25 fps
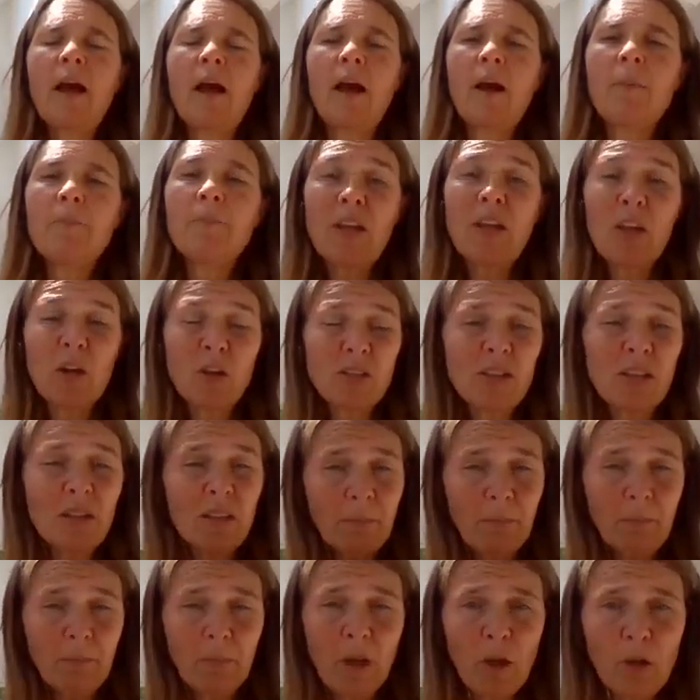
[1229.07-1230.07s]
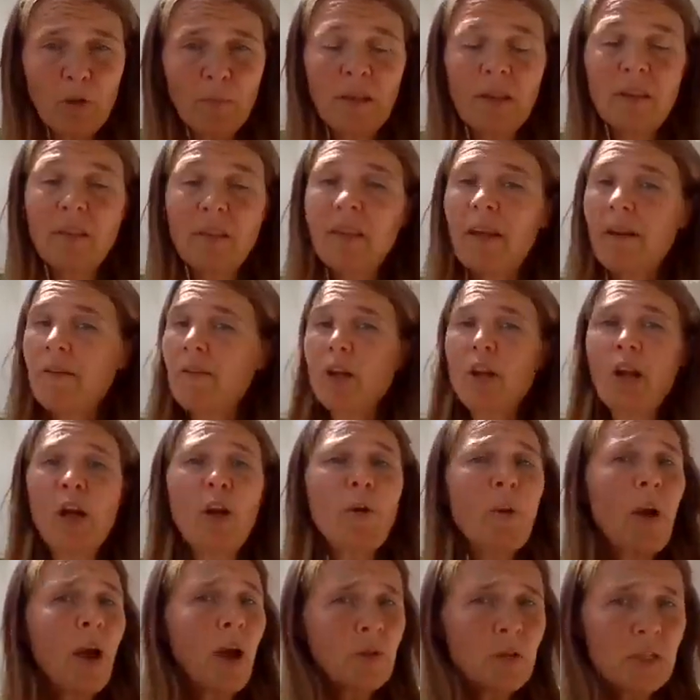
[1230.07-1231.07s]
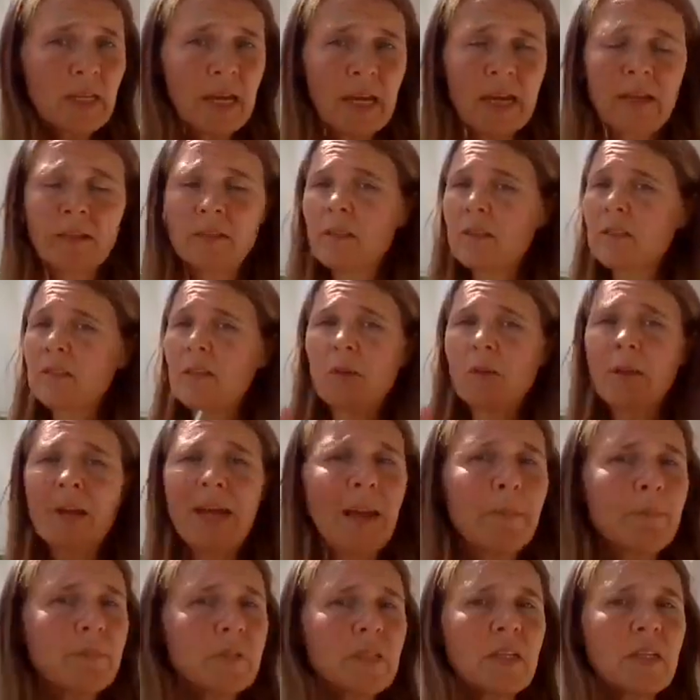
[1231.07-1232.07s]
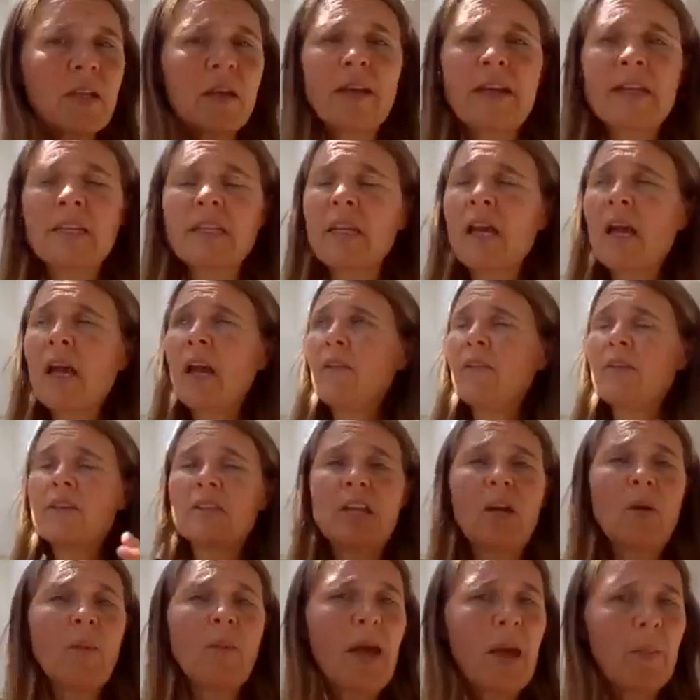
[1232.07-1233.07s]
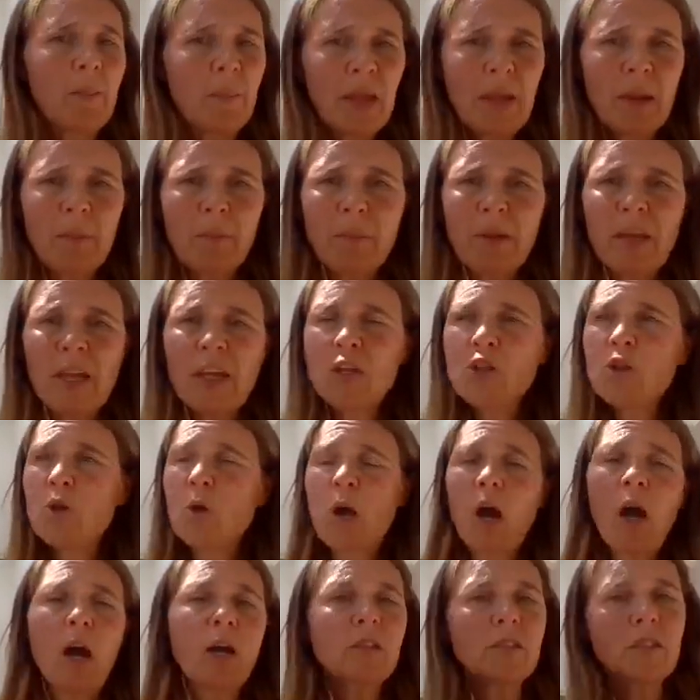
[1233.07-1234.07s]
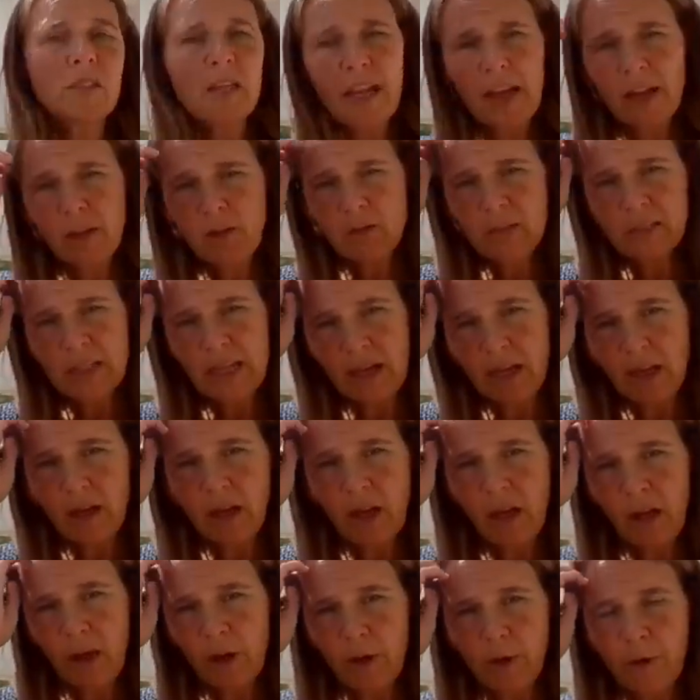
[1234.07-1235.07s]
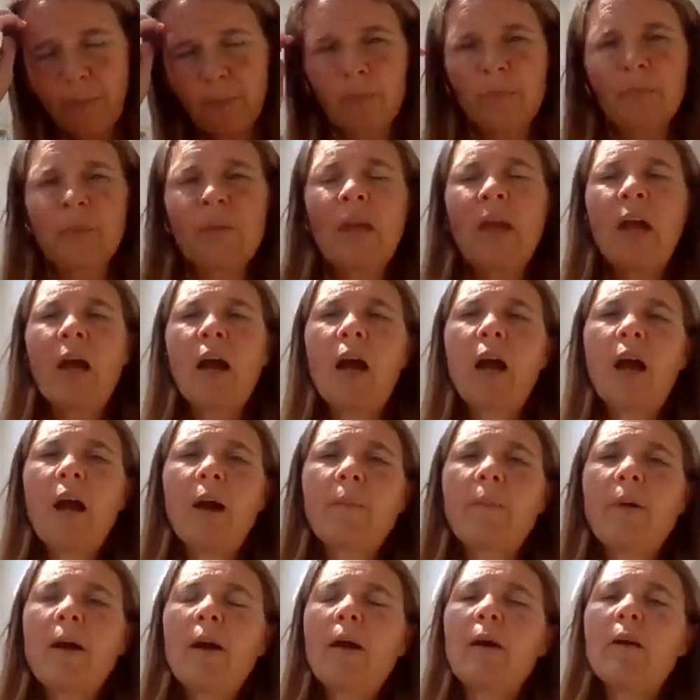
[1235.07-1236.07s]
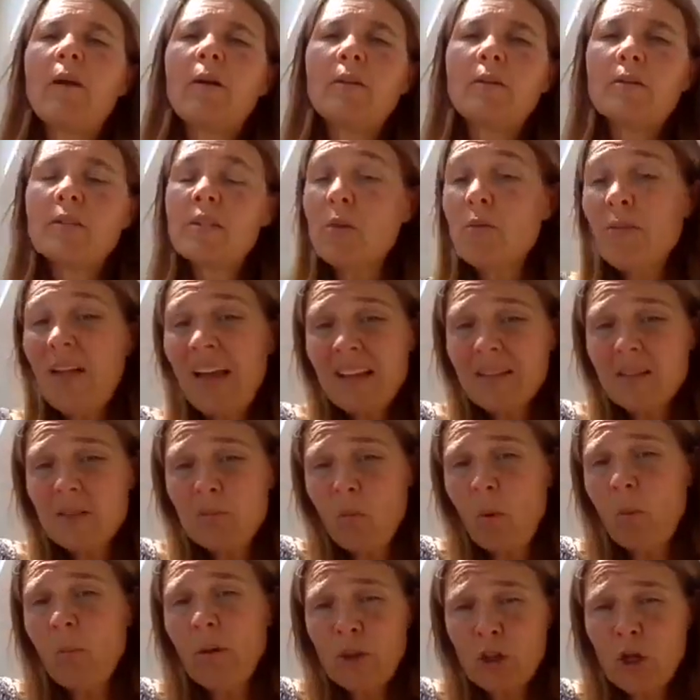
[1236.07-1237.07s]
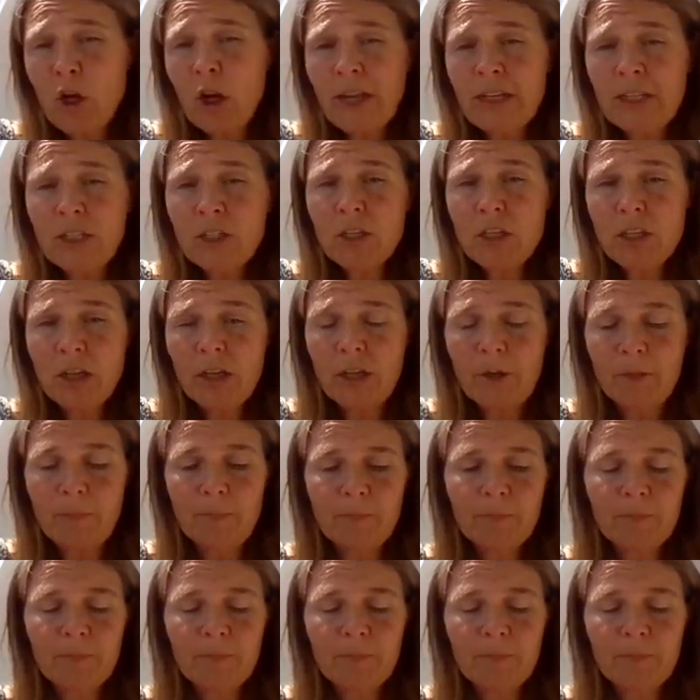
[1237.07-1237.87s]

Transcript: because at the moment there are no hotels, there's no campsites, there's no Airbnbs, you can't stay in your second home. So that's what we're trying to do.